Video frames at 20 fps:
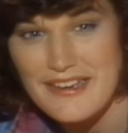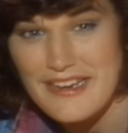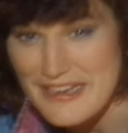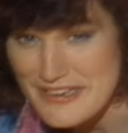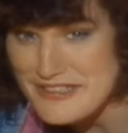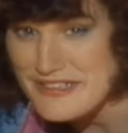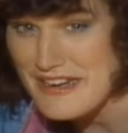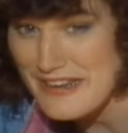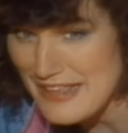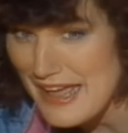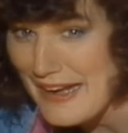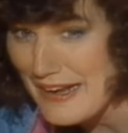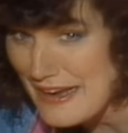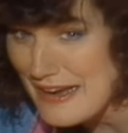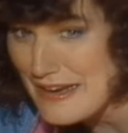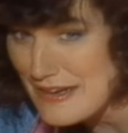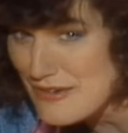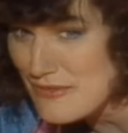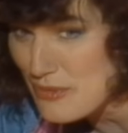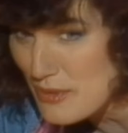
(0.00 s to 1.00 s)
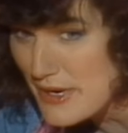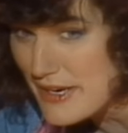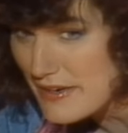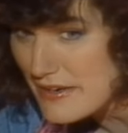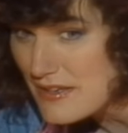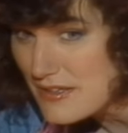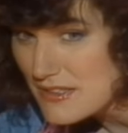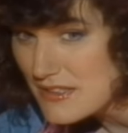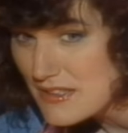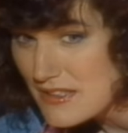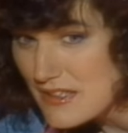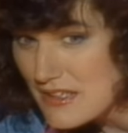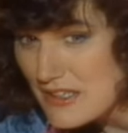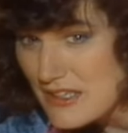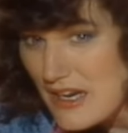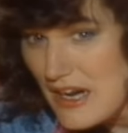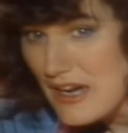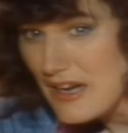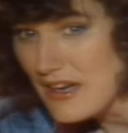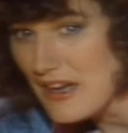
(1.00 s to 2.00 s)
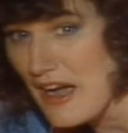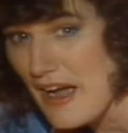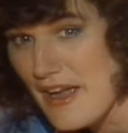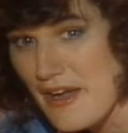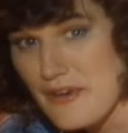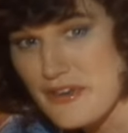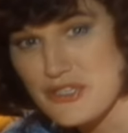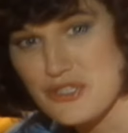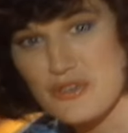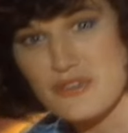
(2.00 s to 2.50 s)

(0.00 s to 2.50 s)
Isn't that kind of weird? I always